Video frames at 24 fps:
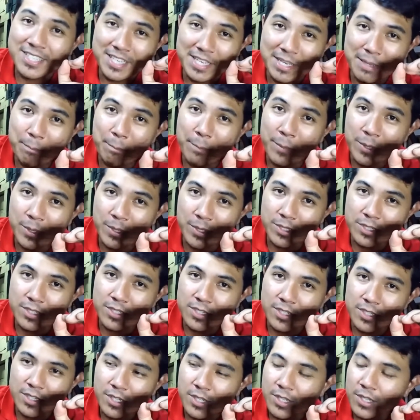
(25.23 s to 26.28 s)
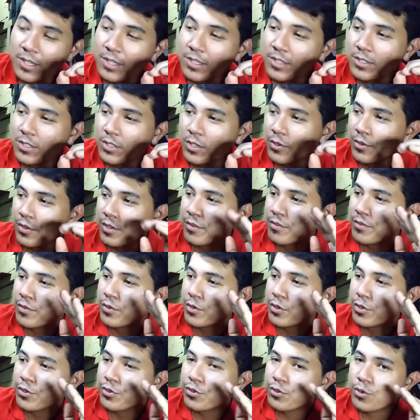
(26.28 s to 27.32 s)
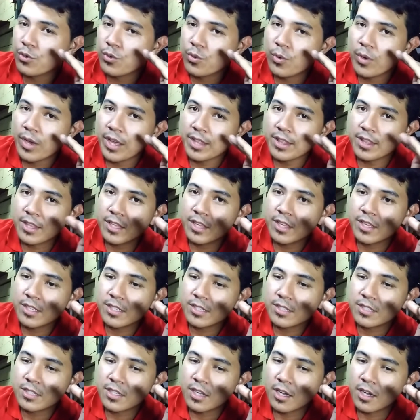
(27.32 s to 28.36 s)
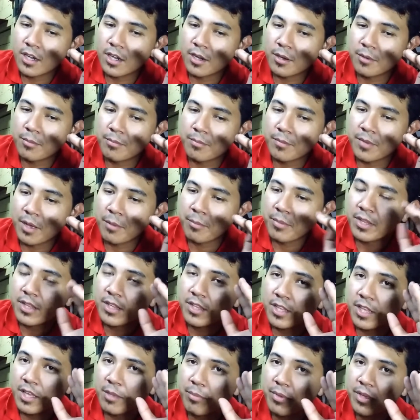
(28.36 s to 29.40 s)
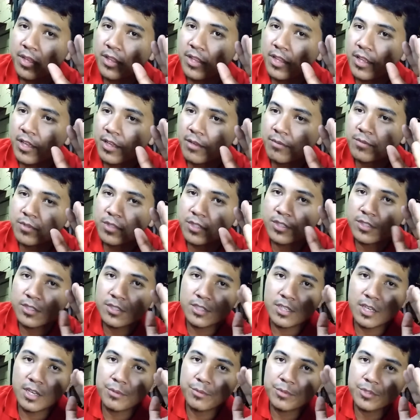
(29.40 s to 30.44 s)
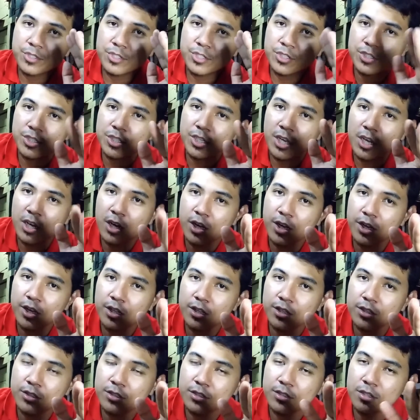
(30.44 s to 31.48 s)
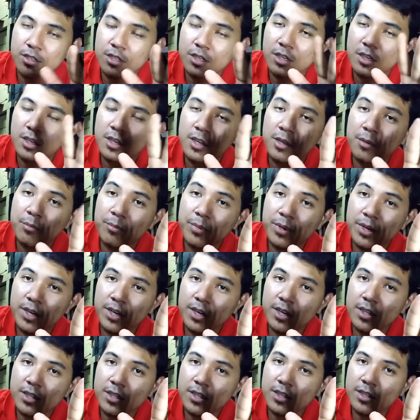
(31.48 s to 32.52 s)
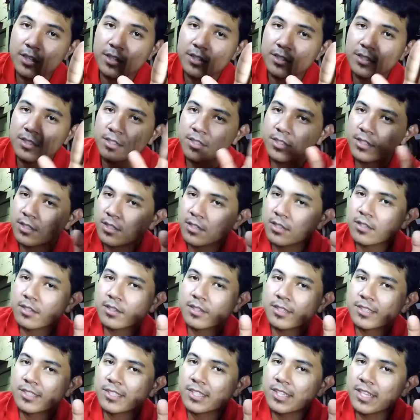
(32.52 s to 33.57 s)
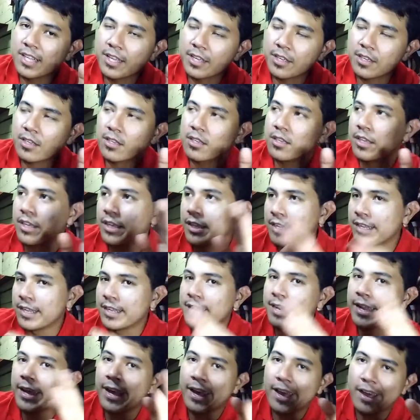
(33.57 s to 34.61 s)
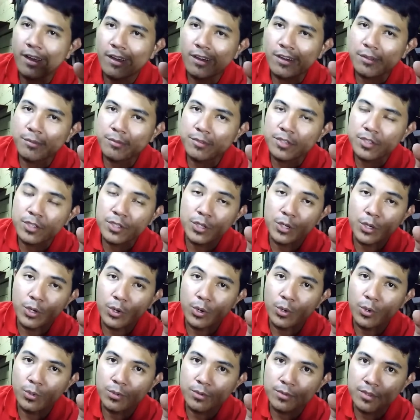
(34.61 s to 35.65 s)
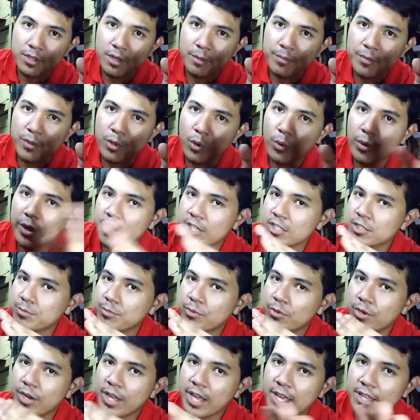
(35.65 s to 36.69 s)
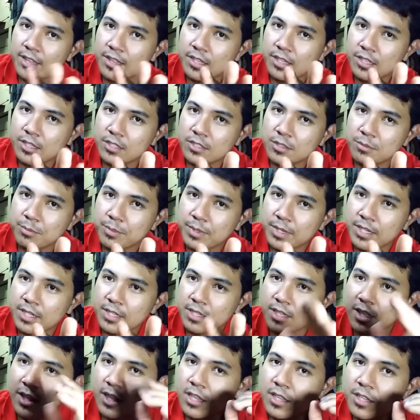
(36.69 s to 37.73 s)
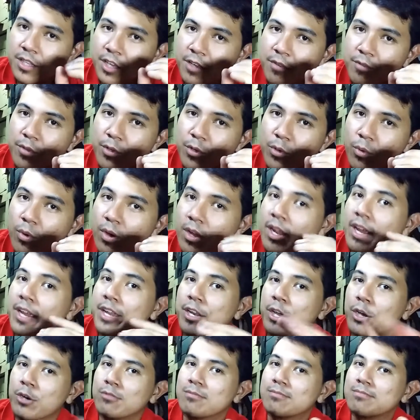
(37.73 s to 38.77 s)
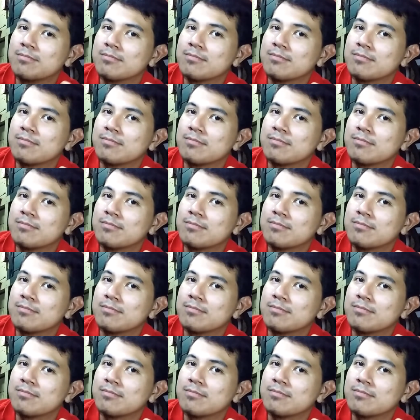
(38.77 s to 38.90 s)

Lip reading: keepers. So if you're new at this, I've been keeping them since I was a child, but it's like in and out. So I'm no expert at this, but I'll give you what I know.